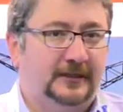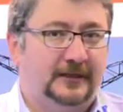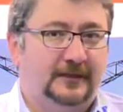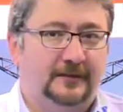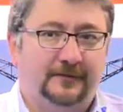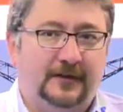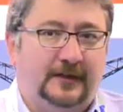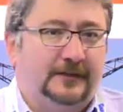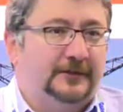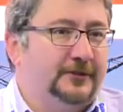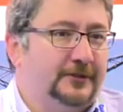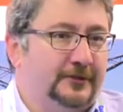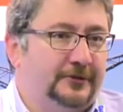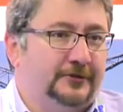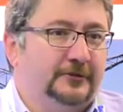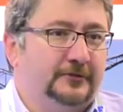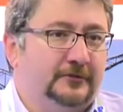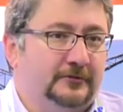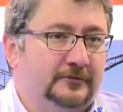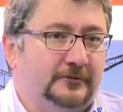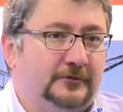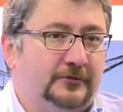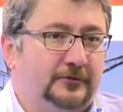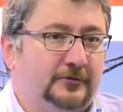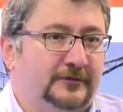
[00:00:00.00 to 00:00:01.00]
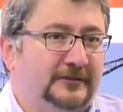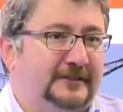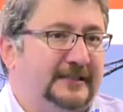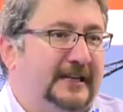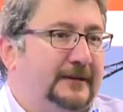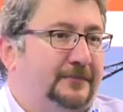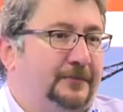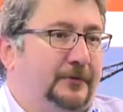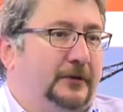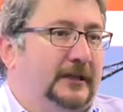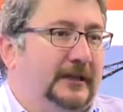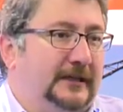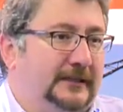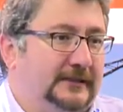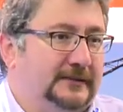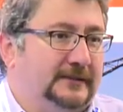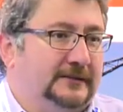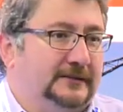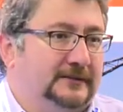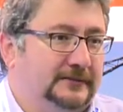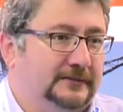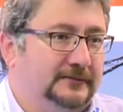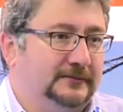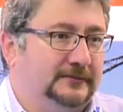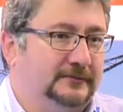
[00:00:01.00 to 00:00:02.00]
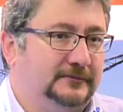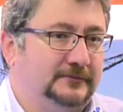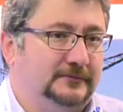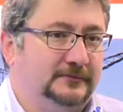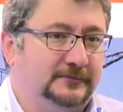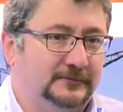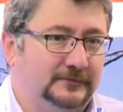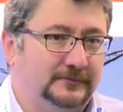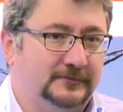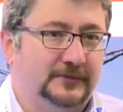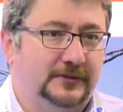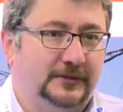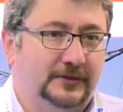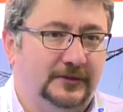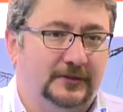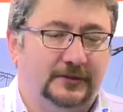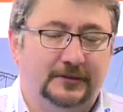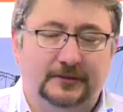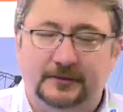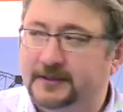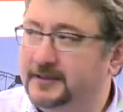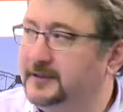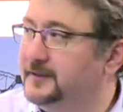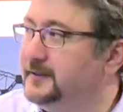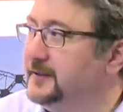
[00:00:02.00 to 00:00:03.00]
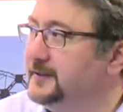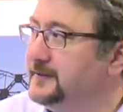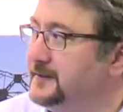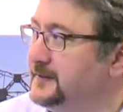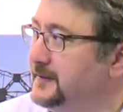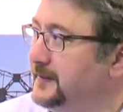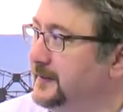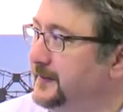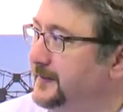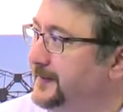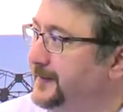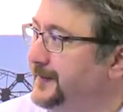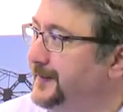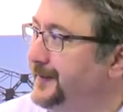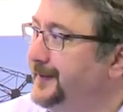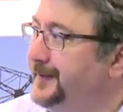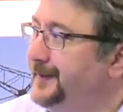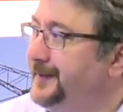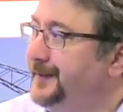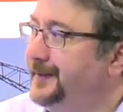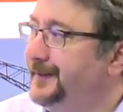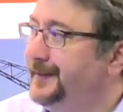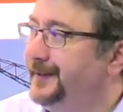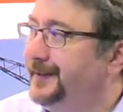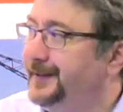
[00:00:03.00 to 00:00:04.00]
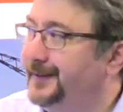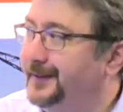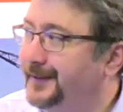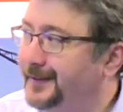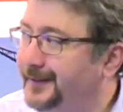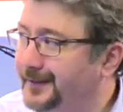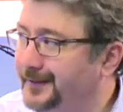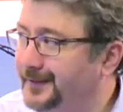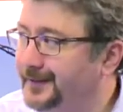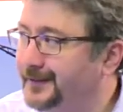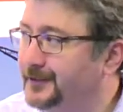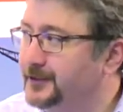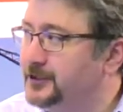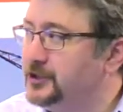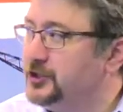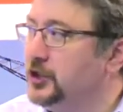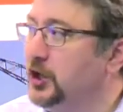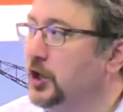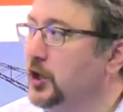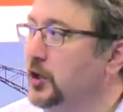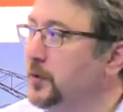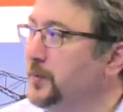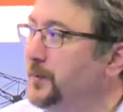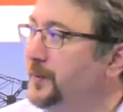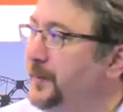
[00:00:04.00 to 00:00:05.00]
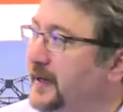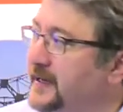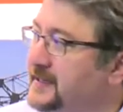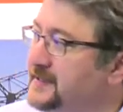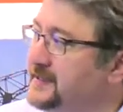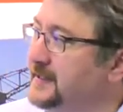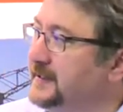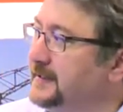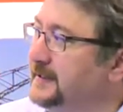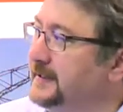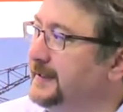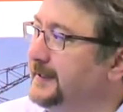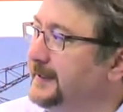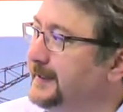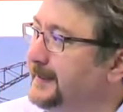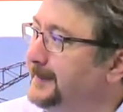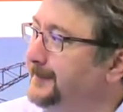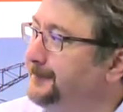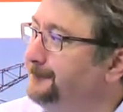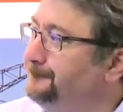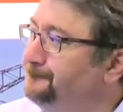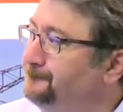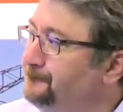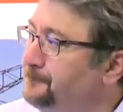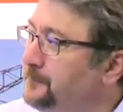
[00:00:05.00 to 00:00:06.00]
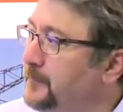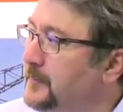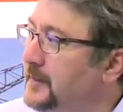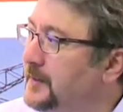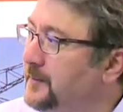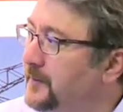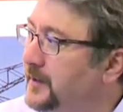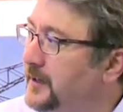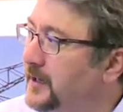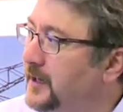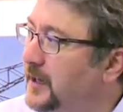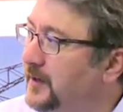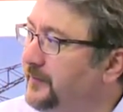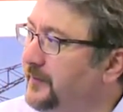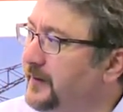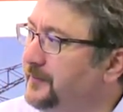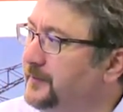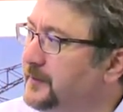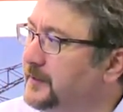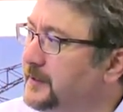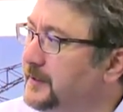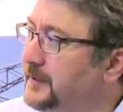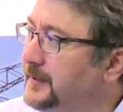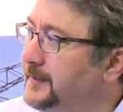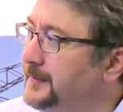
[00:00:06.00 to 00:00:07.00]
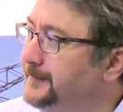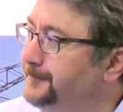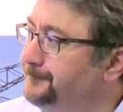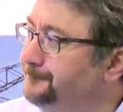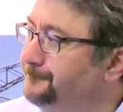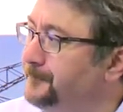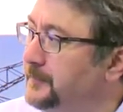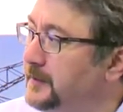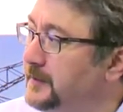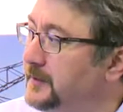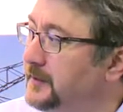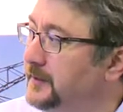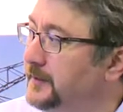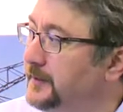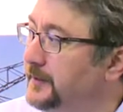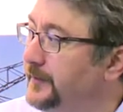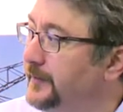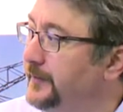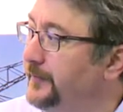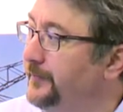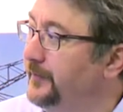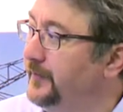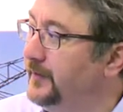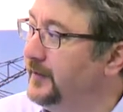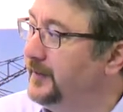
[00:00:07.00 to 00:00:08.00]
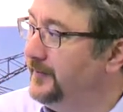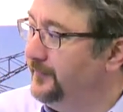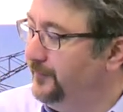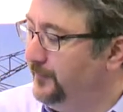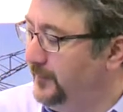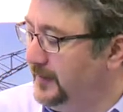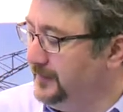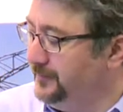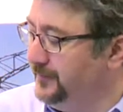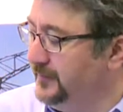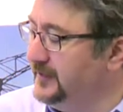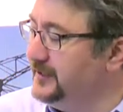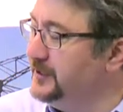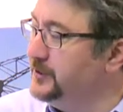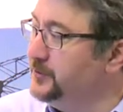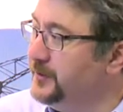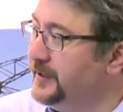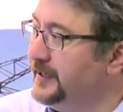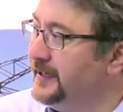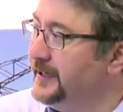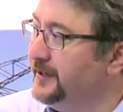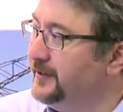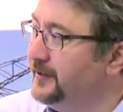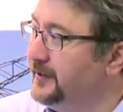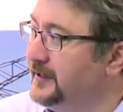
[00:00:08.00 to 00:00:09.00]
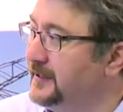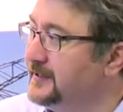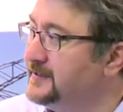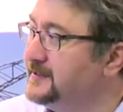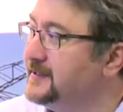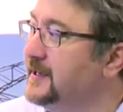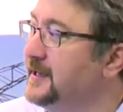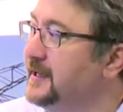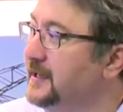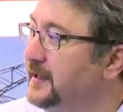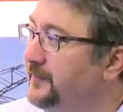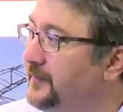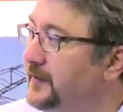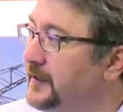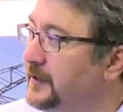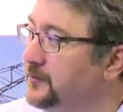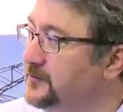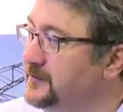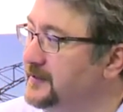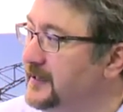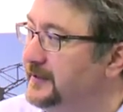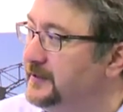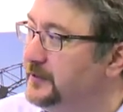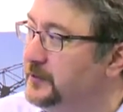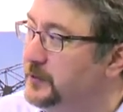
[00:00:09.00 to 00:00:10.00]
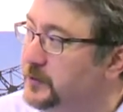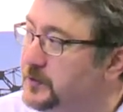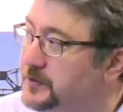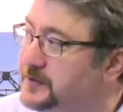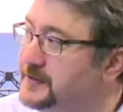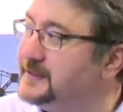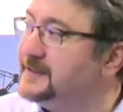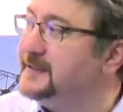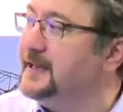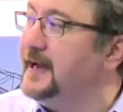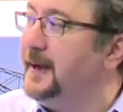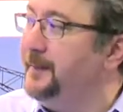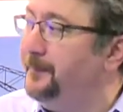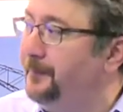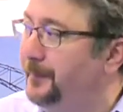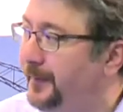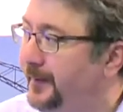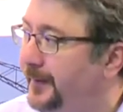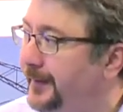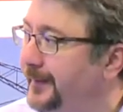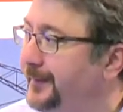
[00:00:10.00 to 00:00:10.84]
What do? You interpolate. You know, it is, so basically, however, what we do here is we use a two-step